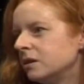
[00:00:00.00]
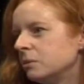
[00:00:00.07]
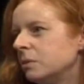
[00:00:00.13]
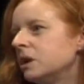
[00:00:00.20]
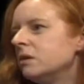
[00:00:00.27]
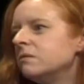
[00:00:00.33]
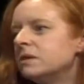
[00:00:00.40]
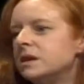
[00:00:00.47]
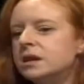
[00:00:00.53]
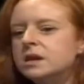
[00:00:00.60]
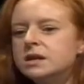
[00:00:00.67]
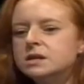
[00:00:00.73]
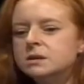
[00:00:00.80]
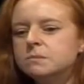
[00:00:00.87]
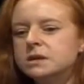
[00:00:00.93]
We don't
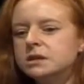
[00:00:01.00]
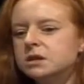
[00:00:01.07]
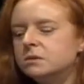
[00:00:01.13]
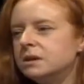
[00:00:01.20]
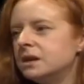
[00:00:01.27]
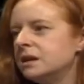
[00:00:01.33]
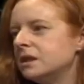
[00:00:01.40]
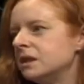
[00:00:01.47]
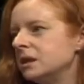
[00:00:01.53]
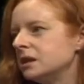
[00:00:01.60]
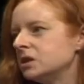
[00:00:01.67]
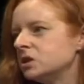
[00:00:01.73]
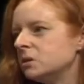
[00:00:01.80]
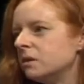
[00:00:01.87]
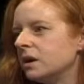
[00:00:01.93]
need to be doing
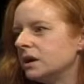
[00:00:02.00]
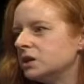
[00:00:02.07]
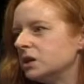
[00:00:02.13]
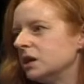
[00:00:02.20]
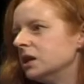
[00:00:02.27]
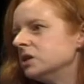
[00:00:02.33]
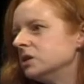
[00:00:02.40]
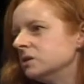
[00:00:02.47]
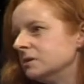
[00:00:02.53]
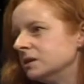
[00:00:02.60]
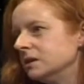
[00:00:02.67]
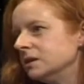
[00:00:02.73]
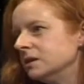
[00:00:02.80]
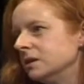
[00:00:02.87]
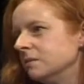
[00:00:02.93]
things to our education
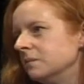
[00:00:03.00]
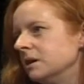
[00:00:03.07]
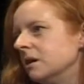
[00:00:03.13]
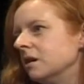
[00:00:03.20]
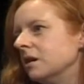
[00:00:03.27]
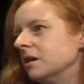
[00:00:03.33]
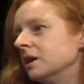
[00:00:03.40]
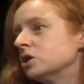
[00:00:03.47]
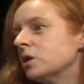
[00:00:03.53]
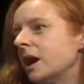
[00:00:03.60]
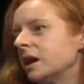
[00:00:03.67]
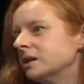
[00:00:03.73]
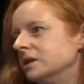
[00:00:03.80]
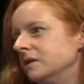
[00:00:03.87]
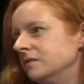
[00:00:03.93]
system that are
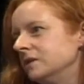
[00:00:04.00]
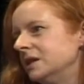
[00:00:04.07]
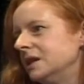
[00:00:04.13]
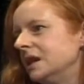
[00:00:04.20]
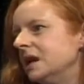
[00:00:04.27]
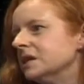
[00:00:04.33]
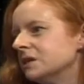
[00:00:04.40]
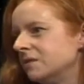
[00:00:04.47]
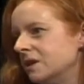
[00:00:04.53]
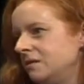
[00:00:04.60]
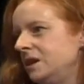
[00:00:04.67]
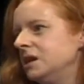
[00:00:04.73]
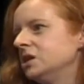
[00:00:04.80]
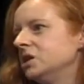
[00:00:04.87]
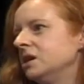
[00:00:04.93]
attractive to the Gates
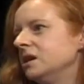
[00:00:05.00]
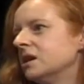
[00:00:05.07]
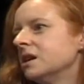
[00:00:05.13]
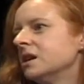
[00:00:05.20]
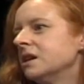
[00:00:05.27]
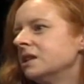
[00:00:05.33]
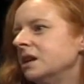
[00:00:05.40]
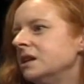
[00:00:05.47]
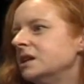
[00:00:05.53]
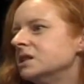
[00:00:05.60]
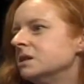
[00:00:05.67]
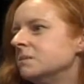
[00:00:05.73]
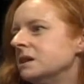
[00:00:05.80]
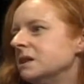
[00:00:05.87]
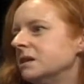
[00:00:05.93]
Foundation. They need
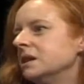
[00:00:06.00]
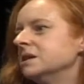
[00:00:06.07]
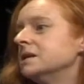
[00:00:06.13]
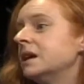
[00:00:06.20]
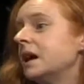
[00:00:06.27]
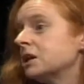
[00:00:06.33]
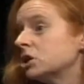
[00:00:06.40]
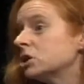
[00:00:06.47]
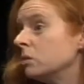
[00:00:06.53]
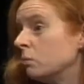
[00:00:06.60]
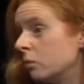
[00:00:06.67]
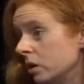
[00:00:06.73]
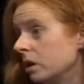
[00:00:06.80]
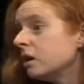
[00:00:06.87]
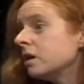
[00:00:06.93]
to be things that actually
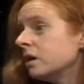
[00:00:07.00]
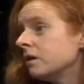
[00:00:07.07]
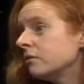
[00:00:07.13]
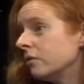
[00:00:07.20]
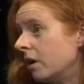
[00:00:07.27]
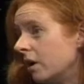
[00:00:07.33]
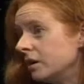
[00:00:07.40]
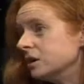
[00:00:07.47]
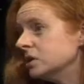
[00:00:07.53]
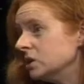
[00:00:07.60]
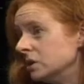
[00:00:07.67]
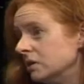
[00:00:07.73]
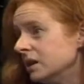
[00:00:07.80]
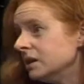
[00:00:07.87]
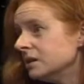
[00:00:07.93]
work for all our
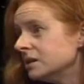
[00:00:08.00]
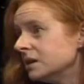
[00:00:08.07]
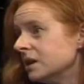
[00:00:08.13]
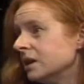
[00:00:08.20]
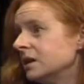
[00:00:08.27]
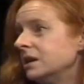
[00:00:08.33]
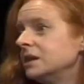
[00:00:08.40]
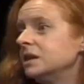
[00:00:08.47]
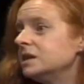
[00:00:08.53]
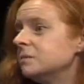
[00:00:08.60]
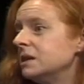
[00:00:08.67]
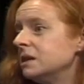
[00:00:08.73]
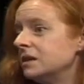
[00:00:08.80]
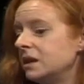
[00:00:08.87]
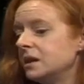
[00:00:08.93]
students. Mm -hmm. They need to
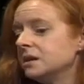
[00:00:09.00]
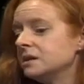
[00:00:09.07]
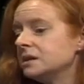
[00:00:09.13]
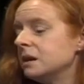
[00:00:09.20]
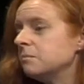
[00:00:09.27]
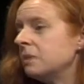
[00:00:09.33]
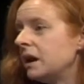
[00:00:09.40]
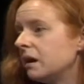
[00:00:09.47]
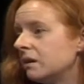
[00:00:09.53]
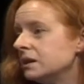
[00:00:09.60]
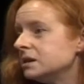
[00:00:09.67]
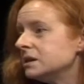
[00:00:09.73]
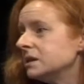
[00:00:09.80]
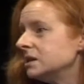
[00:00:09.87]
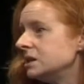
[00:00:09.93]
be things that
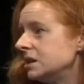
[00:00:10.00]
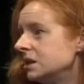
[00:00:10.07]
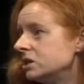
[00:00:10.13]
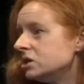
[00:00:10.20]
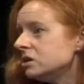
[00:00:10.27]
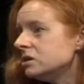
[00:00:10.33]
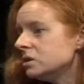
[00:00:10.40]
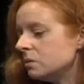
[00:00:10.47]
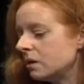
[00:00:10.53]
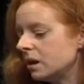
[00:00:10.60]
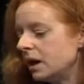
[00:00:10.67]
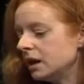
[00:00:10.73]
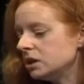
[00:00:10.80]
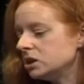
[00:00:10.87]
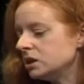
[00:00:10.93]
parents and teachers who are
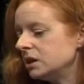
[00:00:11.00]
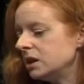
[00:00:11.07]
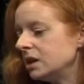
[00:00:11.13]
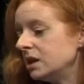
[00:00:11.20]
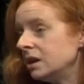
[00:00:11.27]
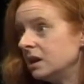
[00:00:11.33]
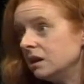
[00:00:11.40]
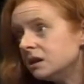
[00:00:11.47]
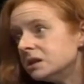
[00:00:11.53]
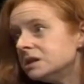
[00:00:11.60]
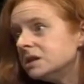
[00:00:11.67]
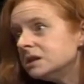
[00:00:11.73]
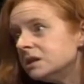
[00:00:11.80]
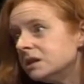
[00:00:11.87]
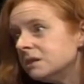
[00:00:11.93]
actually in our
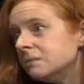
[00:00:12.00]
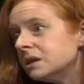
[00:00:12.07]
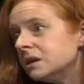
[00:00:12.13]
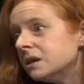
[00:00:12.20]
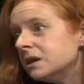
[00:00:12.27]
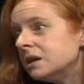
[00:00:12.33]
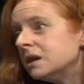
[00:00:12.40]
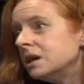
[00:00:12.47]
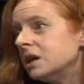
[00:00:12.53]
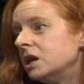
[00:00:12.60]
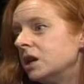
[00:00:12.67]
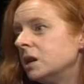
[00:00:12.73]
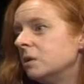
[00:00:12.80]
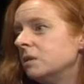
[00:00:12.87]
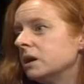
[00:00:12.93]
system you
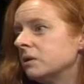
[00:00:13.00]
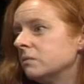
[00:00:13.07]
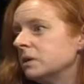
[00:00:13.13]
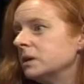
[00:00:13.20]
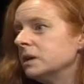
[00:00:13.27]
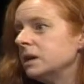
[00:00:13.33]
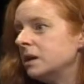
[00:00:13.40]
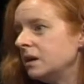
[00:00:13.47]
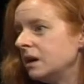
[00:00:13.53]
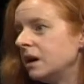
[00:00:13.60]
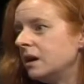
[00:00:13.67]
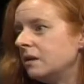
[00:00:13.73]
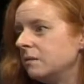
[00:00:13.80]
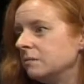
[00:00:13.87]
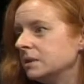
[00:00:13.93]
know, can really
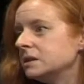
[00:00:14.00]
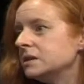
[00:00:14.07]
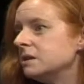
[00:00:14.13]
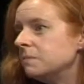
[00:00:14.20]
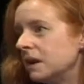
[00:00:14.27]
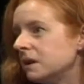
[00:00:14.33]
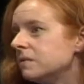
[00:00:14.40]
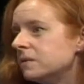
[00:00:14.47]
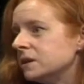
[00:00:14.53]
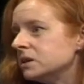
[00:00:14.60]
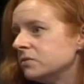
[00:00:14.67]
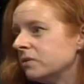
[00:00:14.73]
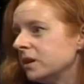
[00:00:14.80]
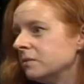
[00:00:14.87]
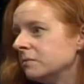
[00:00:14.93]
um, see
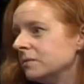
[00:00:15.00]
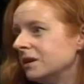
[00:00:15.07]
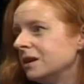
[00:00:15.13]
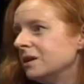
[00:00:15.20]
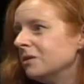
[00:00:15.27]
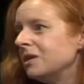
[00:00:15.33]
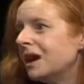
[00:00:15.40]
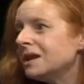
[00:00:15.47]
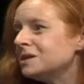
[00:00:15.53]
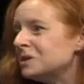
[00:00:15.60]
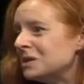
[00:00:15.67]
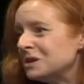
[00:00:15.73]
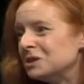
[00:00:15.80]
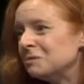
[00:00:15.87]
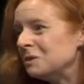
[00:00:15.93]
benefits from. You know, that's who
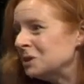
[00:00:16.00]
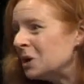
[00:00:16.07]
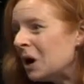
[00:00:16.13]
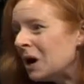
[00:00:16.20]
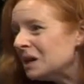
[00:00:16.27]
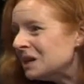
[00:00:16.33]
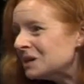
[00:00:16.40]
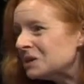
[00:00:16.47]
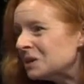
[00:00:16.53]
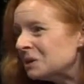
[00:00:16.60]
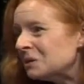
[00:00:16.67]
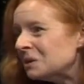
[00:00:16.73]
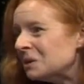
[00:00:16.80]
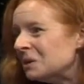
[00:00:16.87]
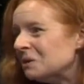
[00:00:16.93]
they should be talking to.
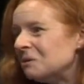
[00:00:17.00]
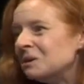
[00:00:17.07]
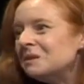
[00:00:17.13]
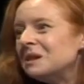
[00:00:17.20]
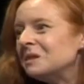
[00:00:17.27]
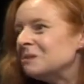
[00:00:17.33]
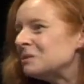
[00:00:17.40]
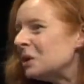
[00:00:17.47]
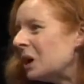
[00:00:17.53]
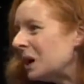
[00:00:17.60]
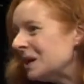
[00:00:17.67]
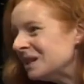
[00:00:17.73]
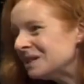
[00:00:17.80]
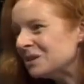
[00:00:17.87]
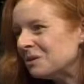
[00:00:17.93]
We don't need them
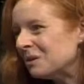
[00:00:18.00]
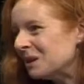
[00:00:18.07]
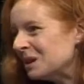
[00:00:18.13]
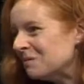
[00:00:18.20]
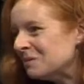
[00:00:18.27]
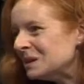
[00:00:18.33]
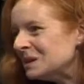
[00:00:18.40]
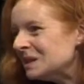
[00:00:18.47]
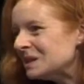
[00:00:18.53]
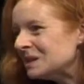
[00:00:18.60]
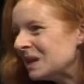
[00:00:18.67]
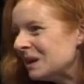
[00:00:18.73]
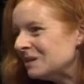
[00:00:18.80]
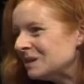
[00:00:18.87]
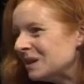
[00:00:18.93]
talking Oregon Business
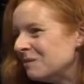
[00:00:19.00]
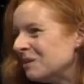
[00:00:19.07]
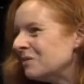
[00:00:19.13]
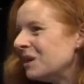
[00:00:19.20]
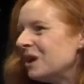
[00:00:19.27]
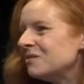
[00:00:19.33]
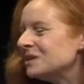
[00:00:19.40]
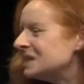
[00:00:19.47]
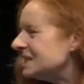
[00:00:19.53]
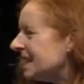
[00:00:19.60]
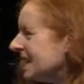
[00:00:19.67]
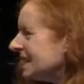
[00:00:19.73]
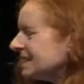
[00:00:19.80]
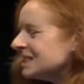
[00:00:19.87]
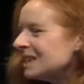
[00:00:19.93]
Council. I mean, for heaven's
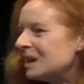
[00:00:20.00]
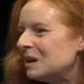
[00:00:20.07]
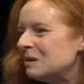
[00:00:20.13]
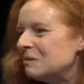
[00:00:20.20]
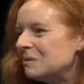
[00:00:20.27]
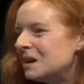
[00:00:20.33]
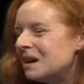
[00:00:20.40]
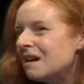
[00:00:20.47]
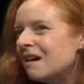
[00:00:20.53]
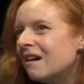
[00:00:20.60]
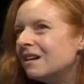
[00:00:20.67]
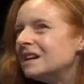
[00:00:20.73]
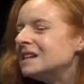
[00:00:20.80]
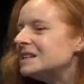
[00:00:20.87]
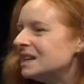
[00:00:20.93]
sakes, um,
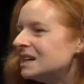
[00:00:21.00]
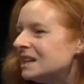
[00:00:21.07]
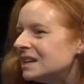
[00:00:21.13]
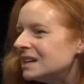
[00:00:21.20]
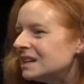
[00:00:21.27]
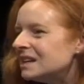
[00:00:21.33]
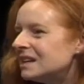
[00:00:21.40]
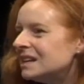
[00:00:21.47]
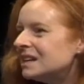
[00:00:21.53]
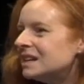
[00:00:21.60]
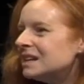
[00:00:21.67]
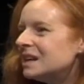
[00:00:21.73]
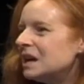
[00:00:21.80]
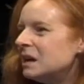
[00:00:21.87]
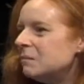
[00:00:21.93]
Arne Duncan
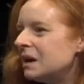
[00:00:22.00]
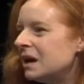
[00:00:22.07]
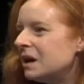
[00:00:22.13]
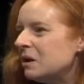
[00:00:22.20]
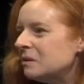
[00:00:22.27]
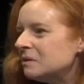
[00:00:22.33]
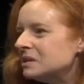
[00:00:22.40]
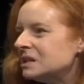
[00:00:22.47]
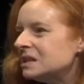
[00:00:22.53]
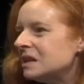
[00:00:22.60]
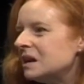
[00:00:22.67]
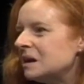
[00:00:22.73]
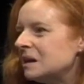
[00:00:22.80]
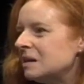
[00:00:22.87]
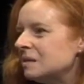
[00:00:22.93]
came out
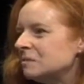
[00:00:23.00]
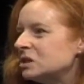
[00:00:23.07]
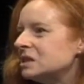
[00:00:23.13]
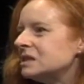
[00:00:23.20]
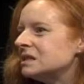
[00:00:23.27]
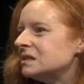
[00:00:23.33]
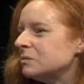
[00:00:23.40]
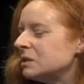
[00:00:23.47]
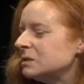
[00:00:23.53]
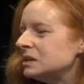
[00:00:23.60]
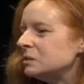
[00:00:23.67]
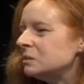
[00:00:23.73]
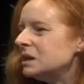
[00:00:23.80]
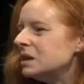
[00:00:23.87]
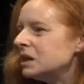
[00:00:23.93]
um, just what was
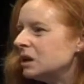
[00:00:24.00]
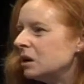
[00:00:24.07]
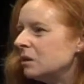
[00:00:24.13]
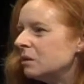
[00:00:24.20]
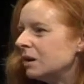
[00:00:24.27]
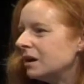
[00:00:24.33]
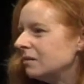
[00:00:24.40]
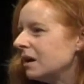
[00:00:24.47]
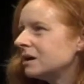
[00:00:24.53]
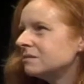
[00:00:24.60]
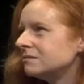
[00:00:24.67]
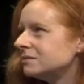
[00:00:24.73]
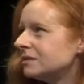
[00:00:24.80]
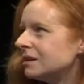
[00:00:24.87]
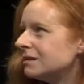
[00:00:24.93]
a week ago. Uh,
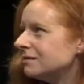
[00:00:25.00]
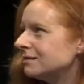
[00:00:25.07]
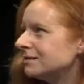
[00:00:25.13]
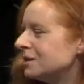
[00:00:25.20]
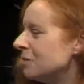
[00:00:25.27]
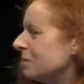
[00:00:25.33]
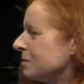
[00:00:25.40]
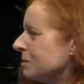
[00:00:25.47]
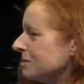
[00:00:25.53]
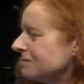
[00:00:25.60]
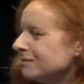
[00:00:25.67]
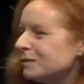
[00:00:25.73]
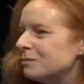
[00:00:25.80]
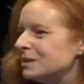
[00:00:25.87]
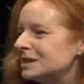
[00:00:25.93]
November,
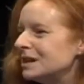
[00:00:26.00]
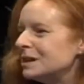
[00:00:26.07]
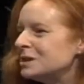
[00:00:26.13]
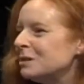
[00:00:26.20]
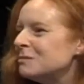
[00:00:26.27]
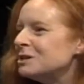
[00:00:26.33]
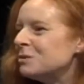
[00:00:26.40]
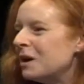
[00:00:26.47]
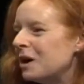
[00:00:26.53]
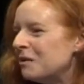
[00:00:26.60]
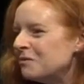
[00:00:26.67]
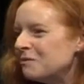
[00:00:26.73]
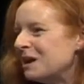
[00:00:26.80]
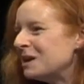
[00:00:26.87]
when was it? October, October 12th.